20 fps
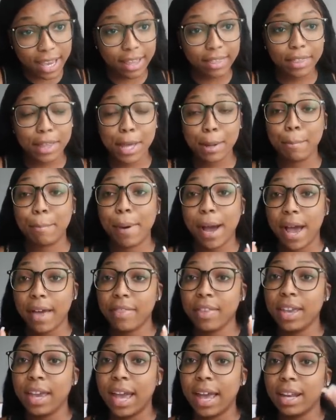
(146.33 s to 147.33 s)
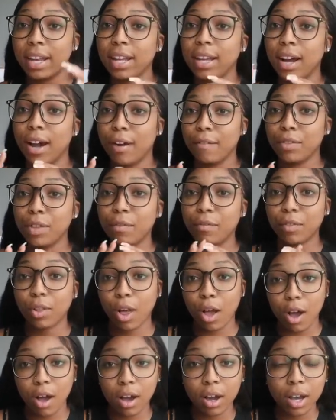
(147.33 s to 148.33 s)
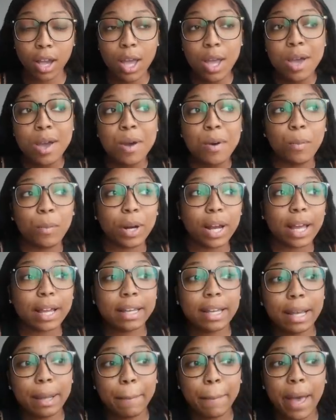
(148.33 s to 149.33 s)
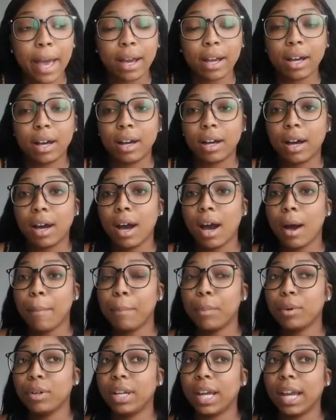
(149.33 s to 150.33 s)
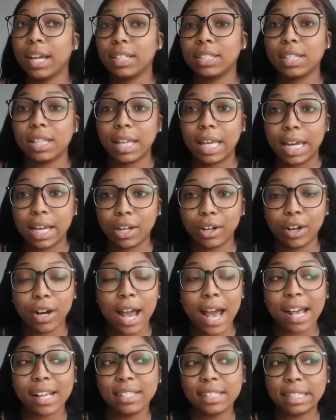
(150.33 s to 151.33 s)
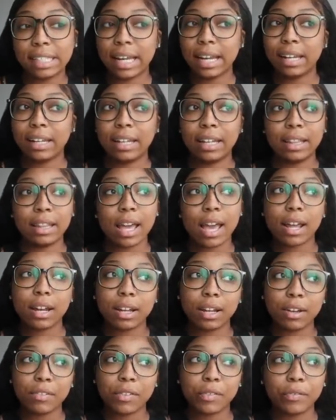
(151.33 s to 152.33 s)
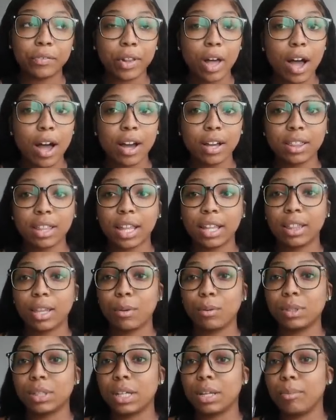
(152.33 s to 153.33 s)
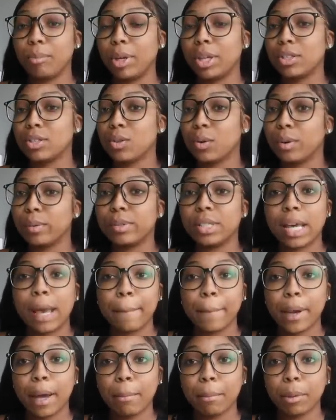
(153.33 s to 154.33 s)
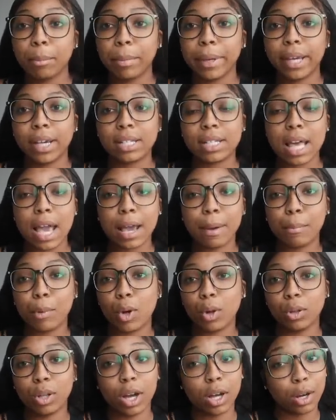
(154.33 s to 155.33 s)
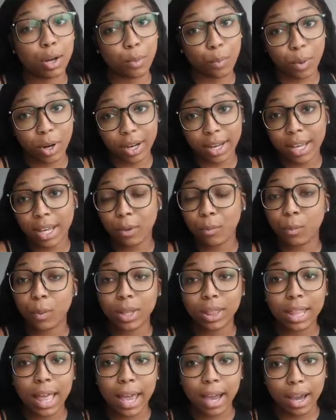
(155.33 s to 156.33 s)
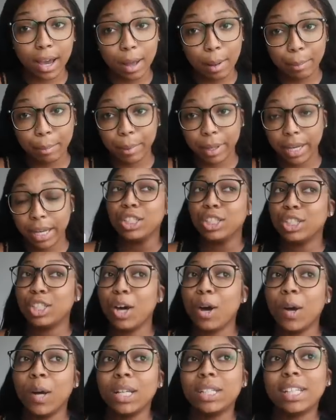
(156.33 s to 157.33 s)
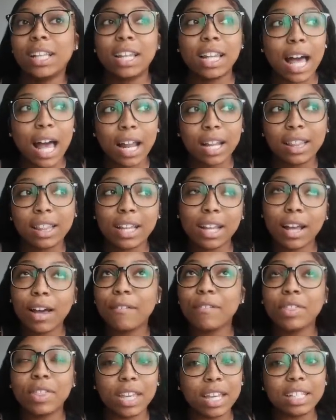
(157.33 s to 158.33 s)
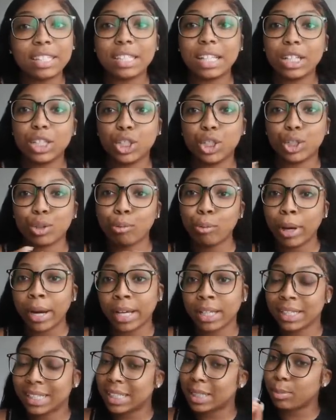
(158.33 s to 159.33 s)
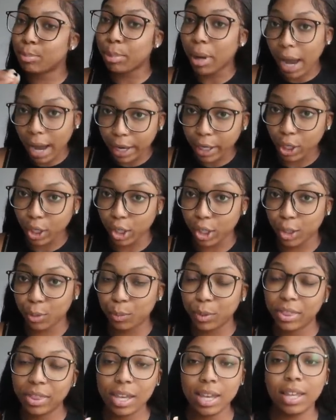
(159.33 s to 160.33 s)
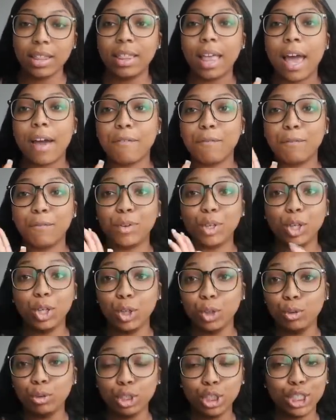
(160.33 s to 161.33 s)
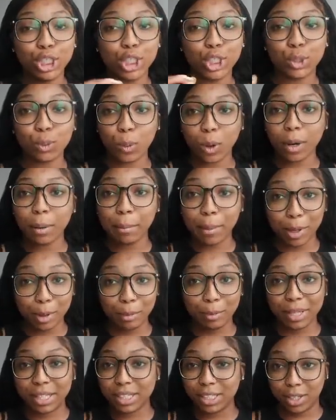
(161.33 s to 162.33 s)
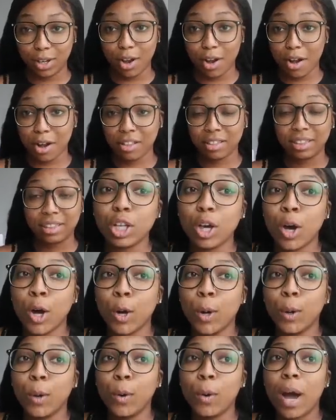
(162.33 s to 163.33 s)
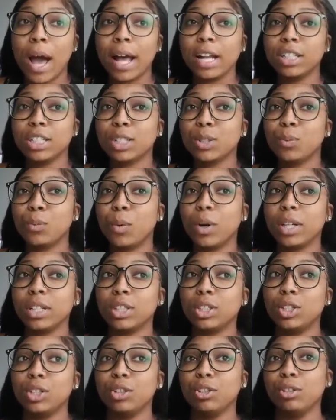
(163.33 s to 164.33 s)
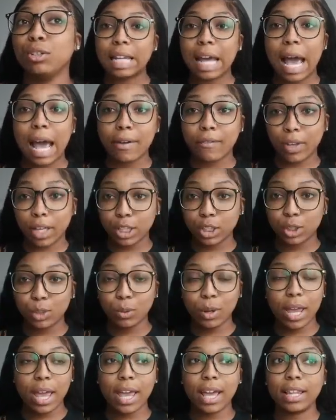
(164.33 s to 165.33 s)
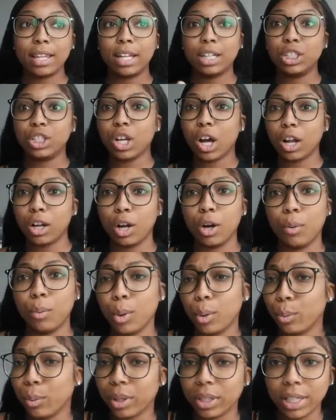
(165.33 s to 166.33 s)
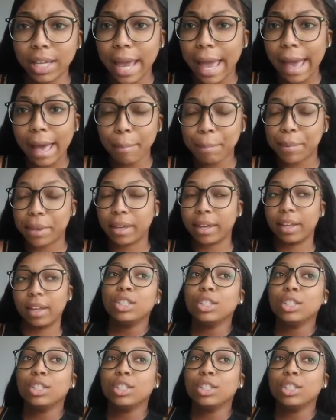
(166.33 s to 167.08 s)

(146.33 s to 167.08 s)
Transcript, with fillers: And then by the ending of the vlog, when I came back a couple days later, I stayed stated in the ending of the vlog that there was gonna be a story time coming because I am no longer working with that company. So it's a lot of things that transpired within that few short moments, y'all. So I just want to dive into it and let y'all know what really happened.